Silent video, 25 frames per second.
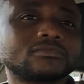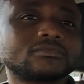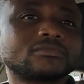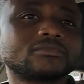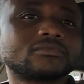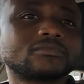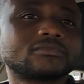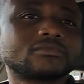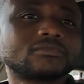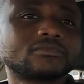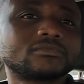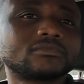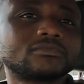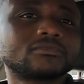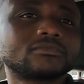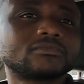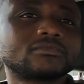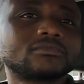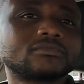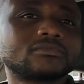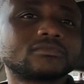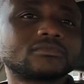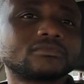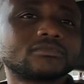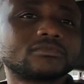
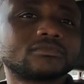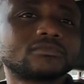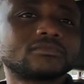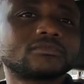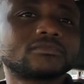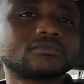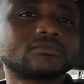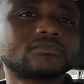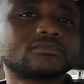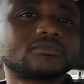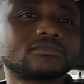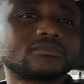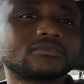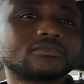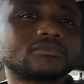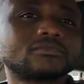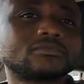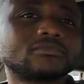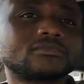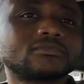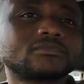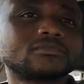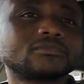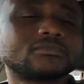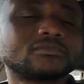
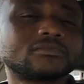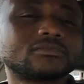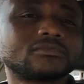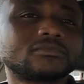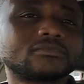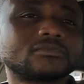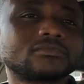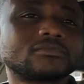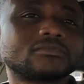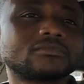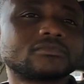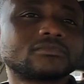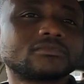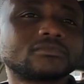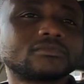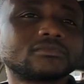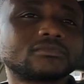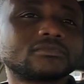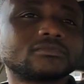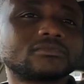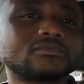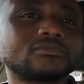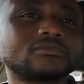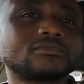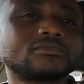
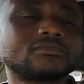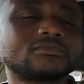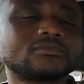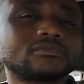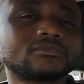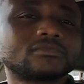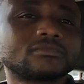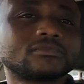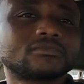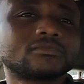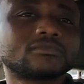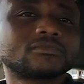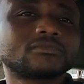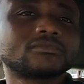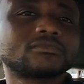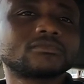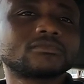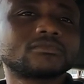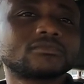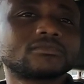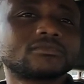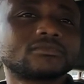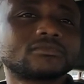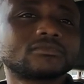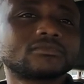
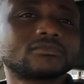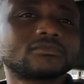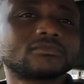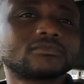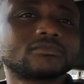The person shown says nothing.